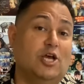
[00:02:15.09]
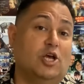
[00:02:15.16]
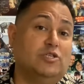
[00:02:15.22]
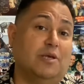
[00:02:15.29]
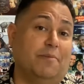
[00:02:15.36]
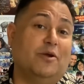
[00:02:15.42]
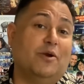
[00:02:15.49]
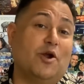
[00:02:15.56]
So
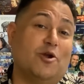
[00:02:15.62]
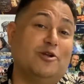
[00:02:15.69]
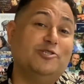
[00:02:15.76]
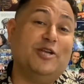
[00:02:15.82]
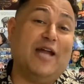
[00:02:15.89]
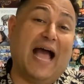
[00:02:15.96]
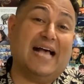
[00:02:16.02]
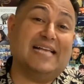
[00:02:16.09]
I'm going to encourage
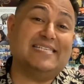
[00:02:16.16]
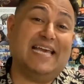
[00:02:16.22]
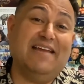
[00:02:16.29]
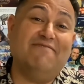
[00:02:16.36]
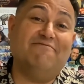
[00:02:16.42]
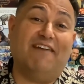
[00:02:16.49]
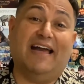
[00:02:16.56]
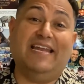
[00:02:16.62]
you to ask
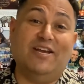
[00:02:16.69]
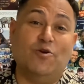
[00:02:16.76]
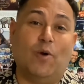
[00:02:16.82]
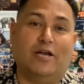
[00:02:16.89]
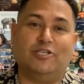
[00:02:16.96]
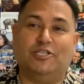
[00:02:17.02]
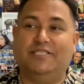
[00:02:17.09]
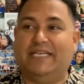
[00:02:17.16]
inviting
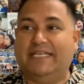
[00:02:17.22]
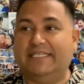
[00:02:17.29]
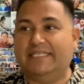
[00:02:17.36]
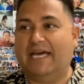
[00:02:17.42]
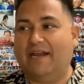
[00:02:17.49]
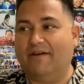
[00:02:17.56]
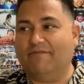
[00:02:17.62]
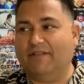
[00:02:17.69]
questions.
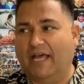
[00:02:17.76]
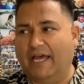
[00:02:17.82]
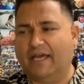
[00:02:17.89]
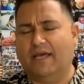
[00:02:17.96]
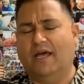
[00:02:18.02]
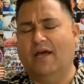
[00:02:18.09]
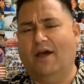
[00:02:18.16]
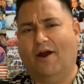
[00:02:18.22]
Instead of like,
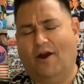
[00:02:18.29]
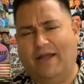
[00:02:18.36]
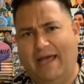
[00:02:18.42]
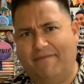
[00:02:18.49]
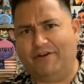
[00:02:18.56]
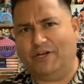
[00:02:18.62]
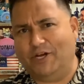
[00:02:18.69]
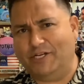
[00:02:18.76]
are you
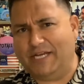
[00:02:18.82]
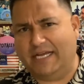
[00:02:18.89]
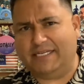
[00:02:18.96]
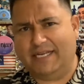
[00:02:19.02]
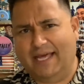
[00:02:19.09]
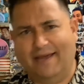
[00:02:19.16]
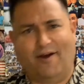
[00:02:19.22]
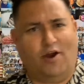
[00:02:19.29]
having a good day
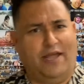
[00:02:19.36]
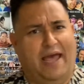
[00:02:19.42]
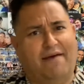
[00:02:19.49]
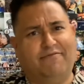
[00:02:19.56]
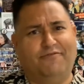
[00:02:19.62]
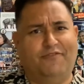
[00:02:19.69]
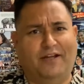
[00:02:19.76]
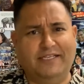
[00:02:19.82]
today? Are you
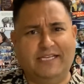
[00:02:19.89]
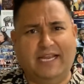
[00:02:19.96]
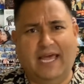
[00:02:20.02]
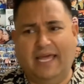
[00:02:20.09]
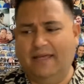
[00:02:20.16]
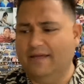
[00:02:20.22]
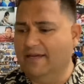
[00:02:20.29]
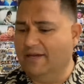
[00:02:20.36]
having fun today?